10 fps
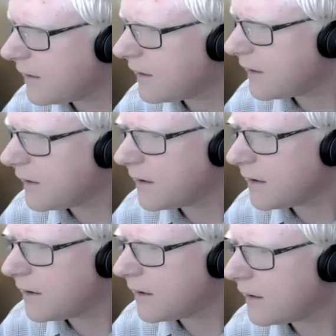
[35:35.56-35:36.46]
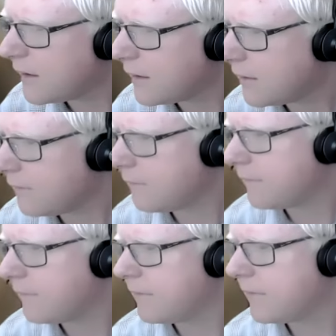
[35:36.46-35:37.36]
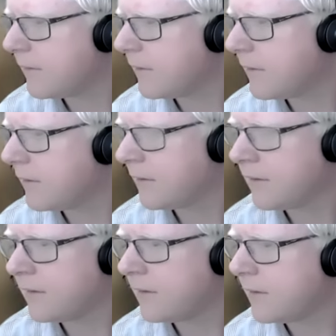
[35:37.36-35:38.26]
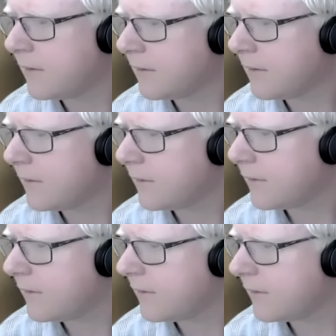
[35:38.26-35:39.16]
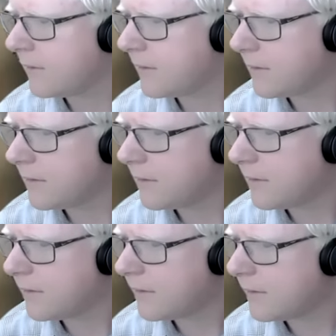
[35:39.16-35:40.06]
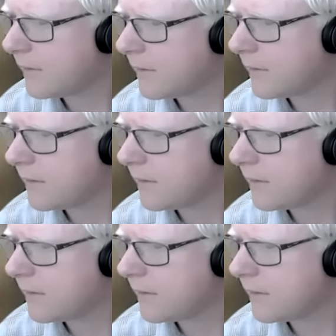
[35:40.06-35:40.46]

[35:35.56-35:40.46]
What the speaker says: Nobody speaks.